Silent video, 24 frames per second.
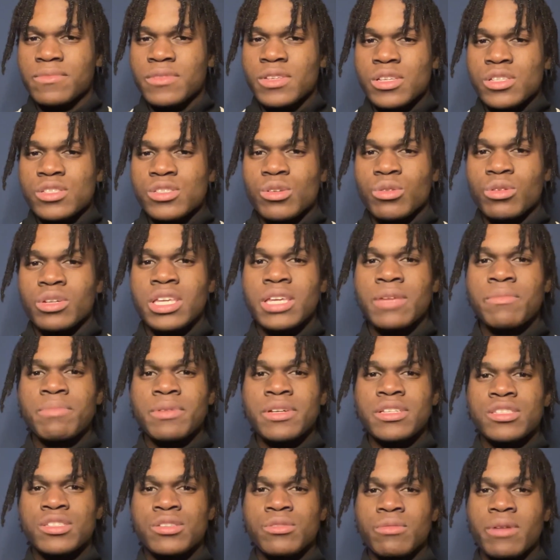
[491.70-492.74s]
So keep
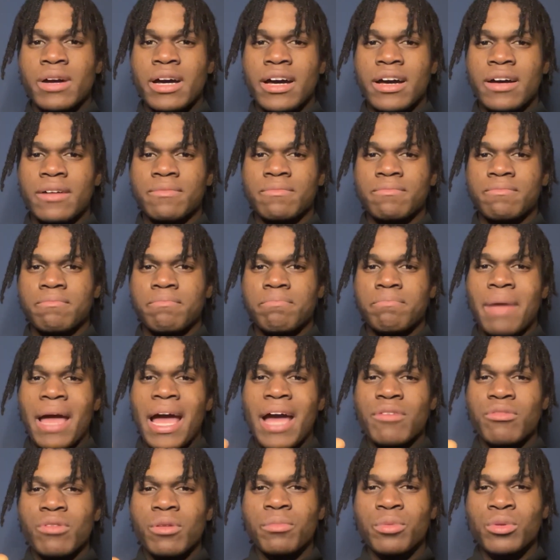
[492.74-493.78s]
it to a
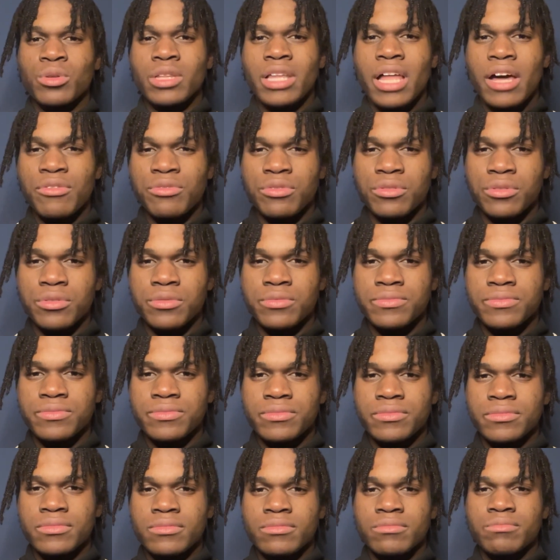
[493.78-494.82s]
bearable level,
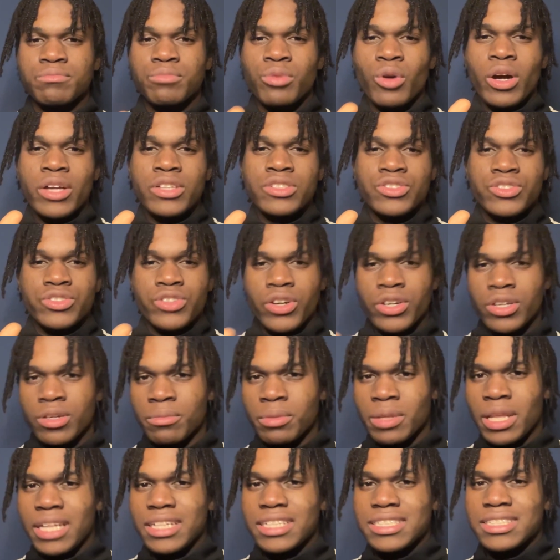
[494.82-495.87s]
but
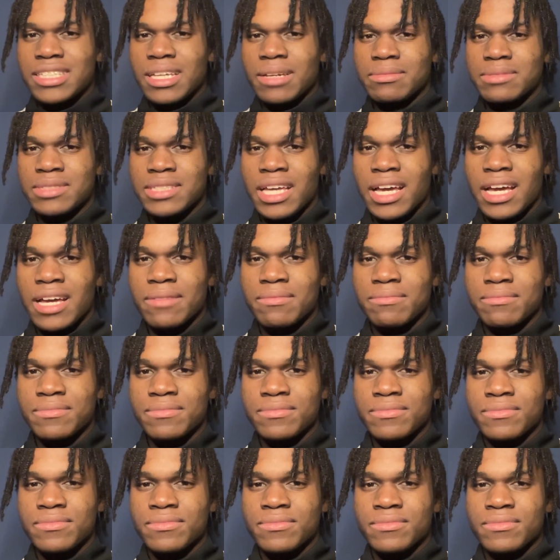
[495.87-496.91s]
enjoyable at the same time,
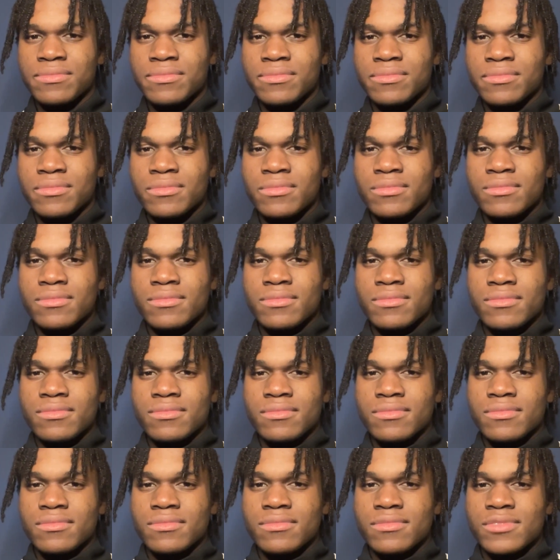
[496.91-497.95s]

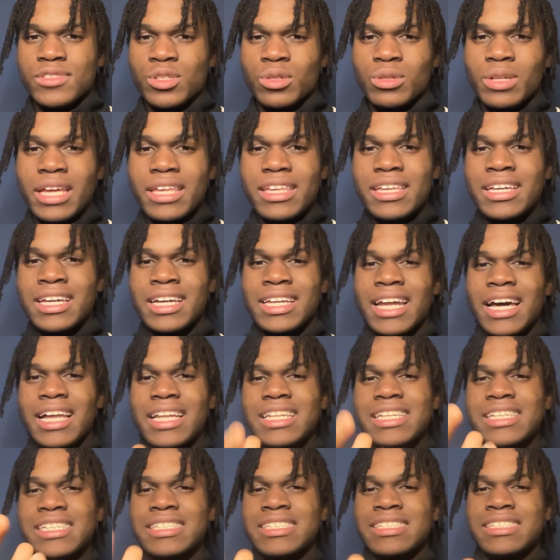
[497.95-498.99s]
so that you can at
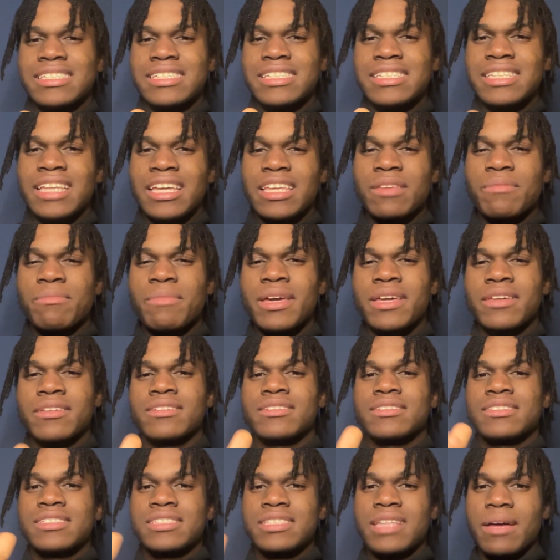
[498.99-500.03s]
least see that you're
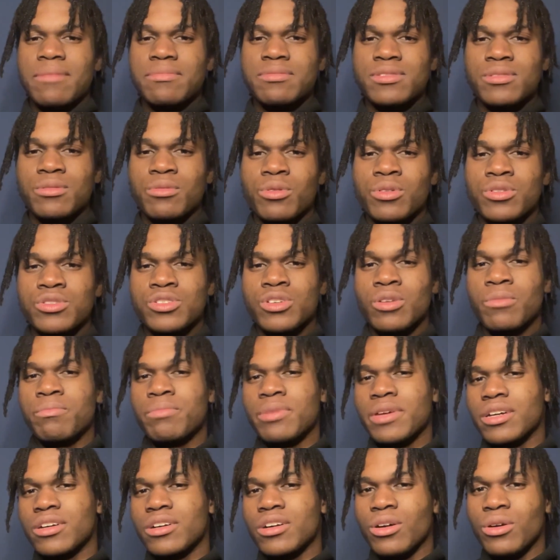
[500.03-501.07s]
making steps towards your
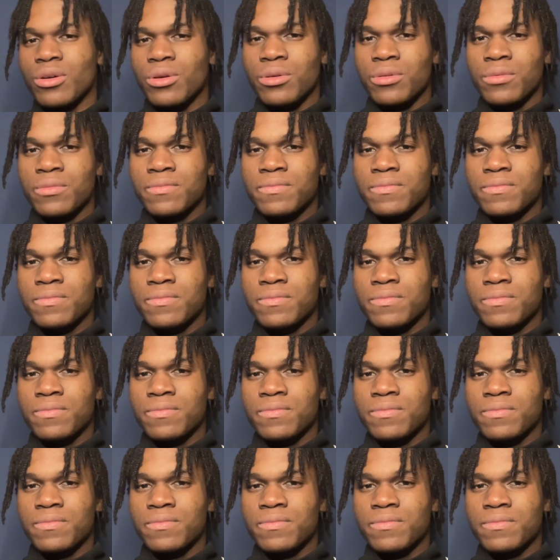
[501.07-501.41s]
big goal.